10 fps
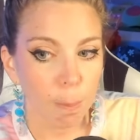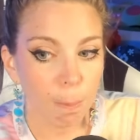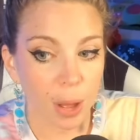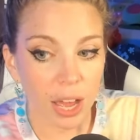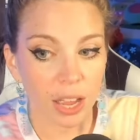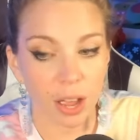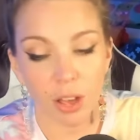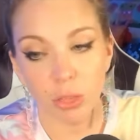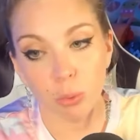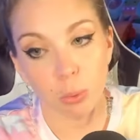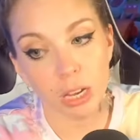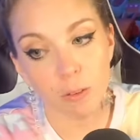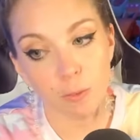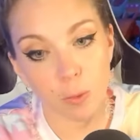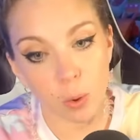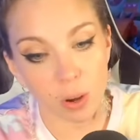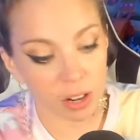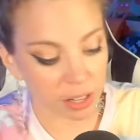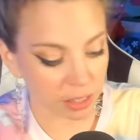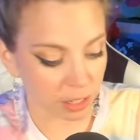but a
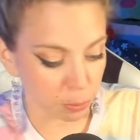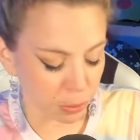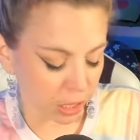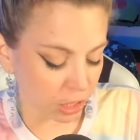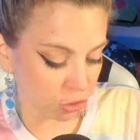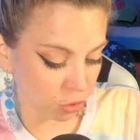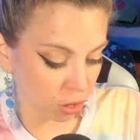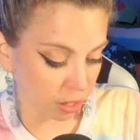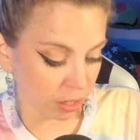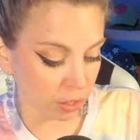3/4, that's pretty strong.